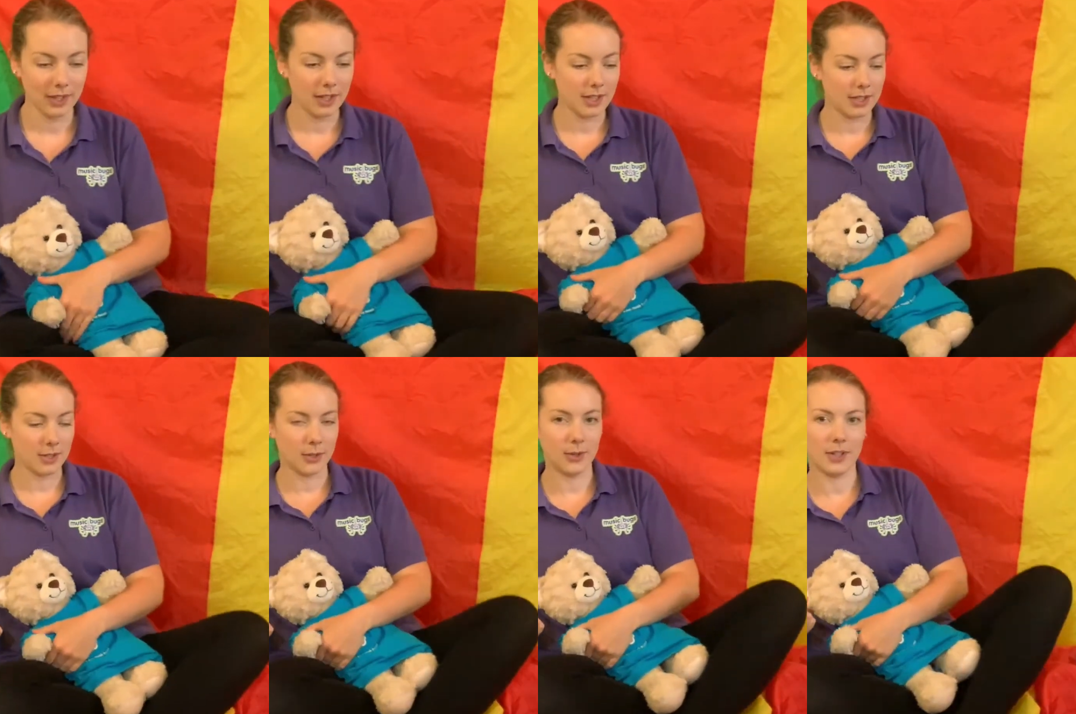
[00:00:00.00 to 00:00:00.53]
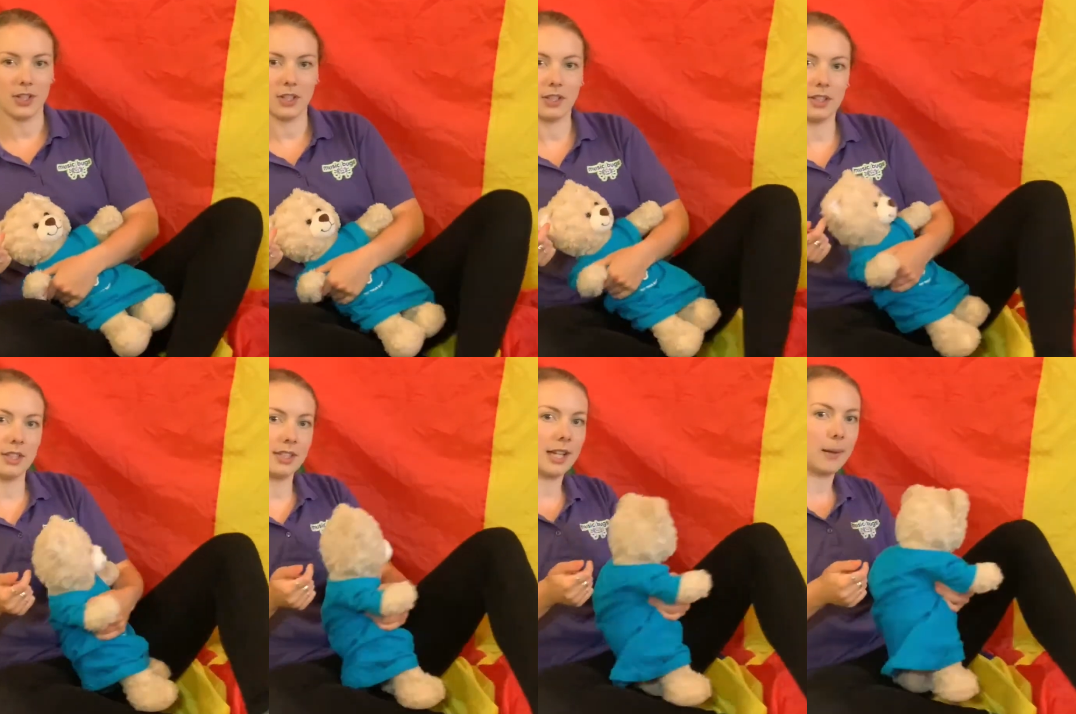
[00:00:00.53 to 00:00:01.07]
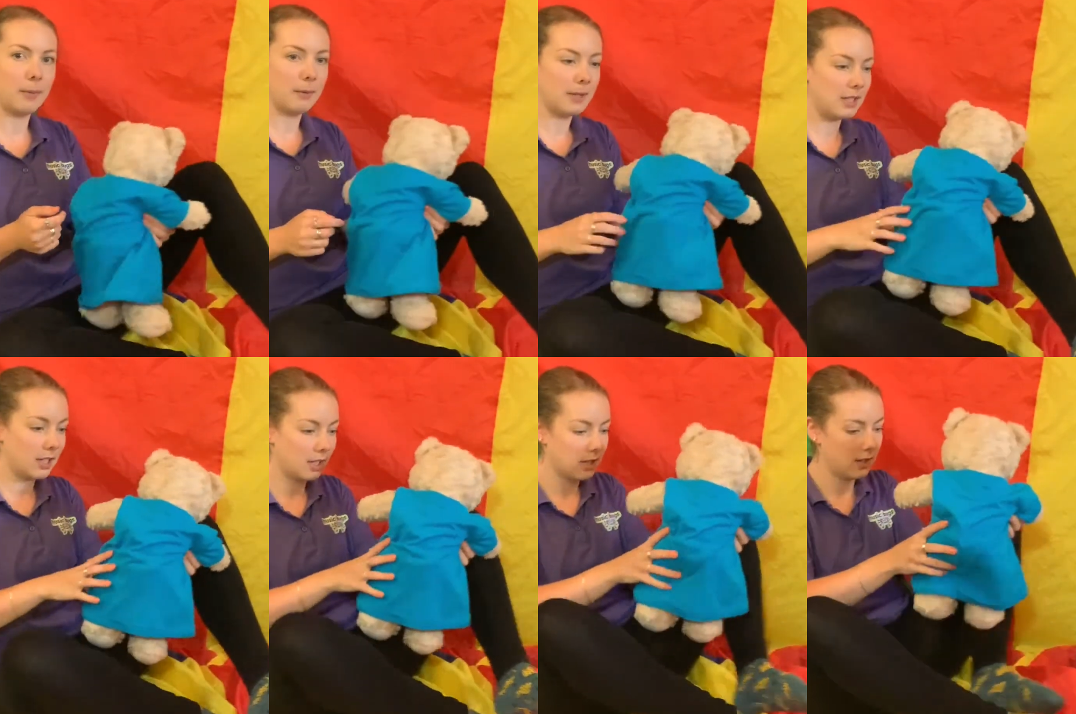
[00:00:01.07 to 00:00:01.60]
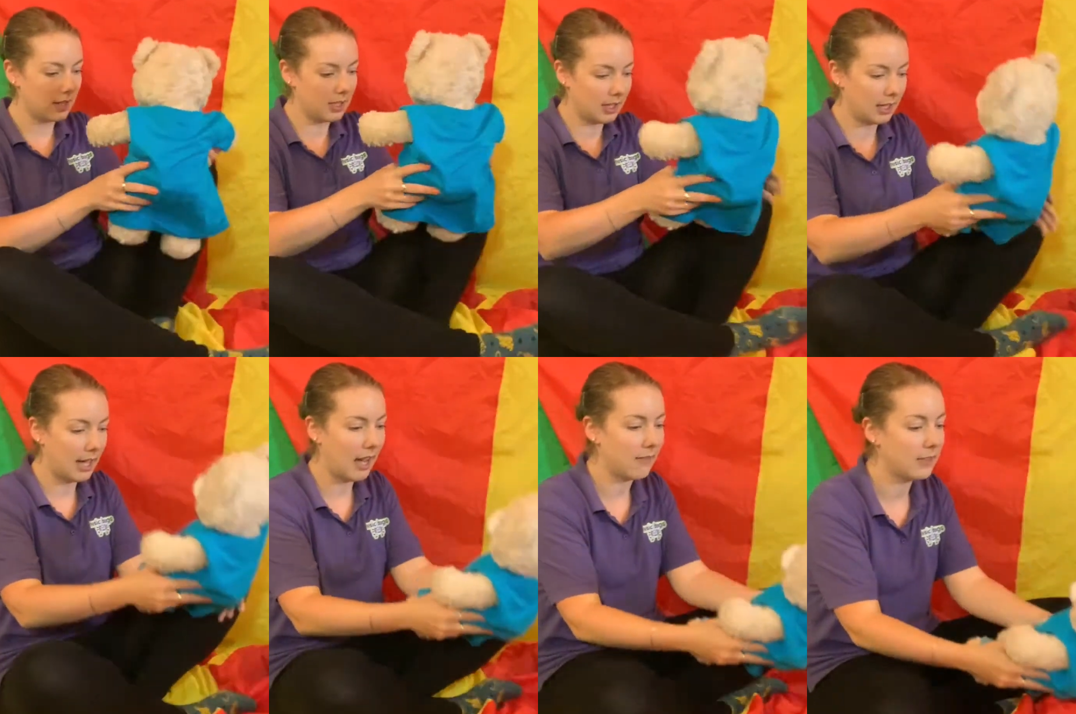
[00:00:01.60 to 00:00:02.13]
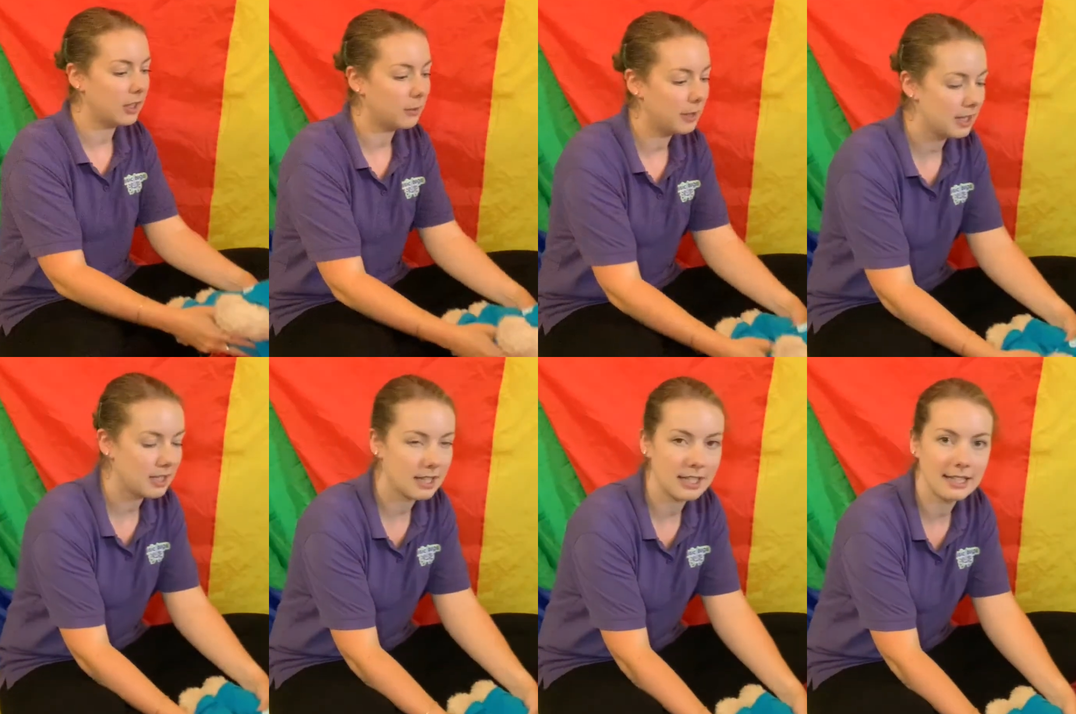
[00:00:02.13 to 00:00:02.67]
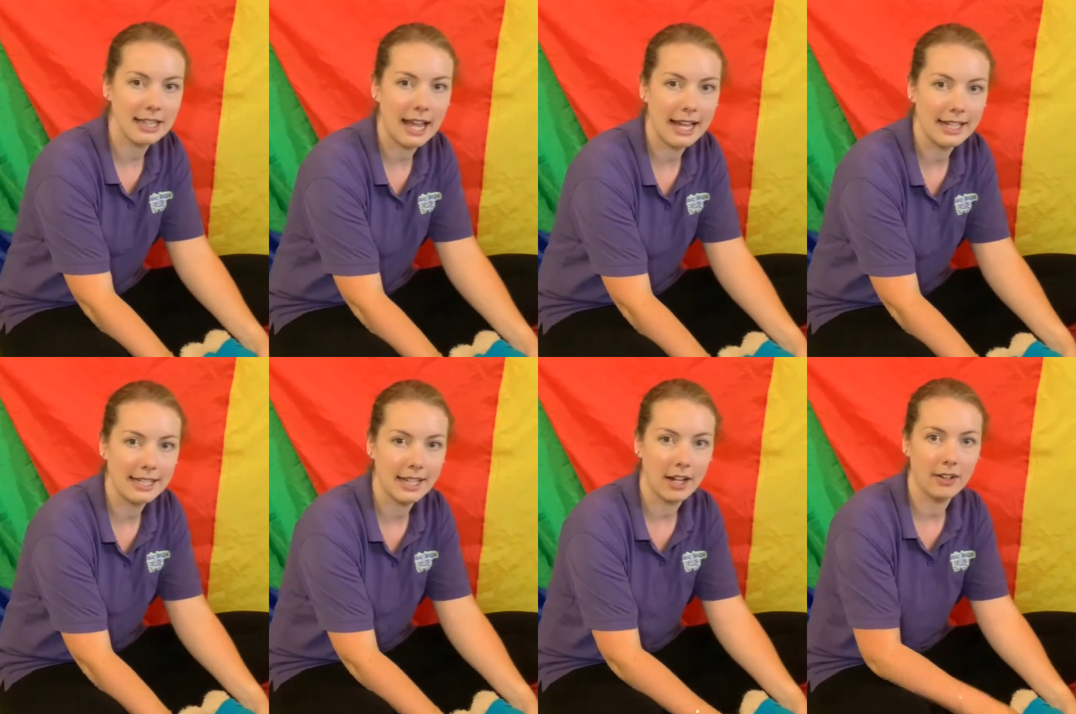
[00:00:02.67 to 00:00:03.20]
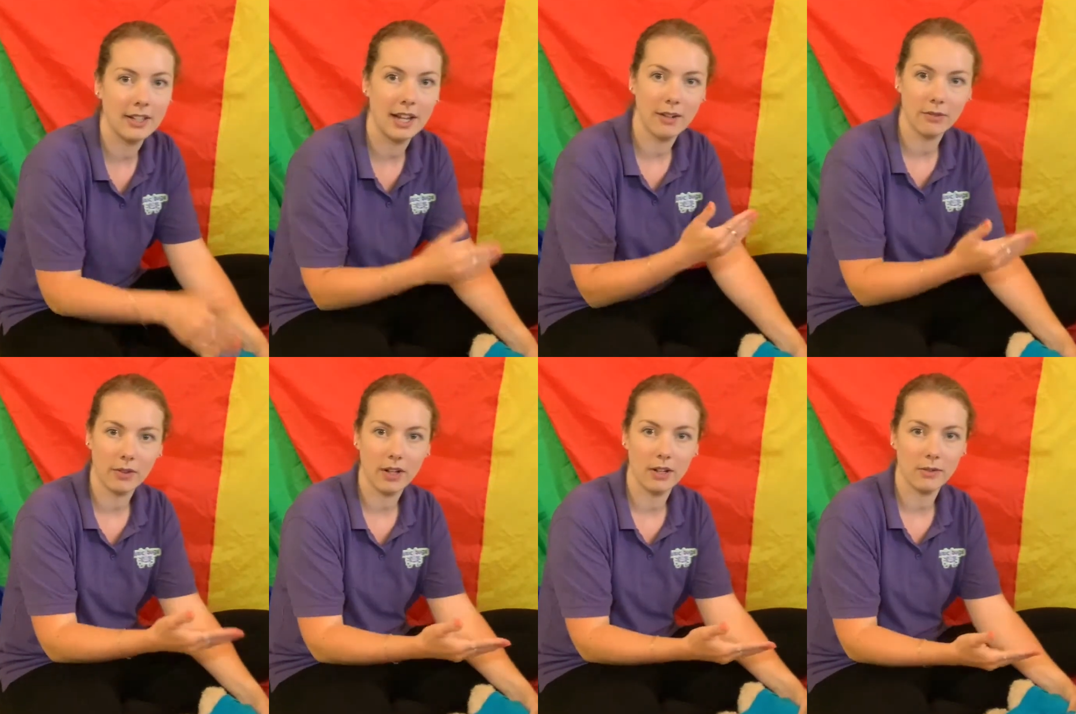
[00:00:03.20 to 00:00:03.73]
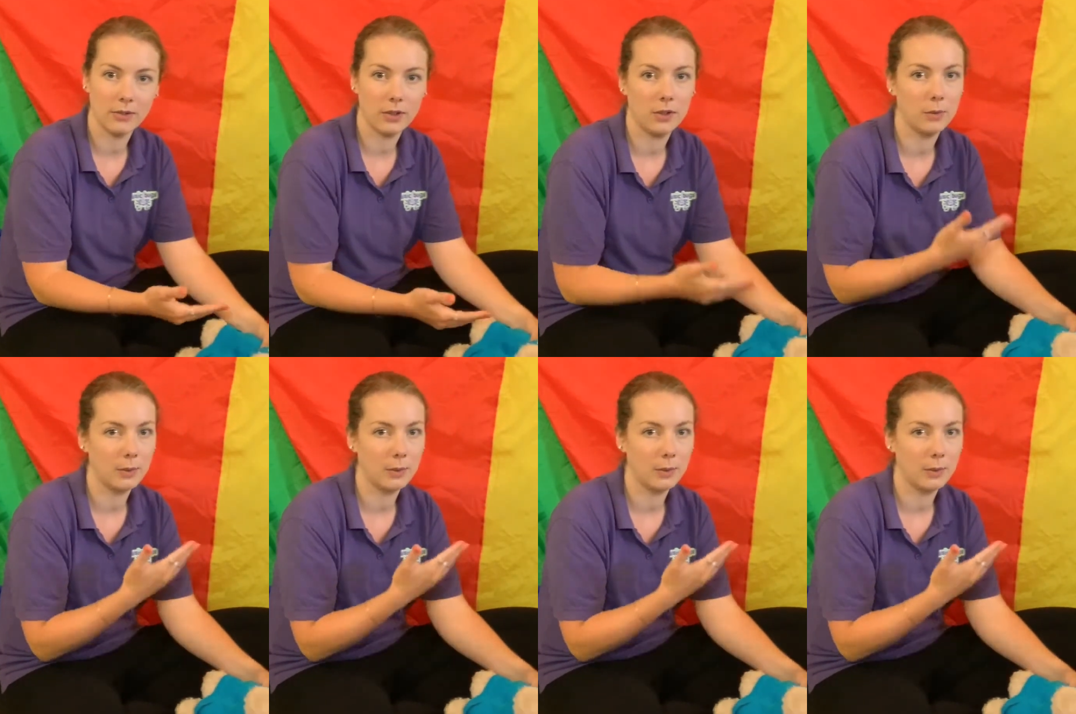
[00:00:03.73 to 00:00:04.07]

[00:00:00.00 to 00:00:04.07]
So there's a couple of ways you can do it. You can have little ones just lying down in front of you,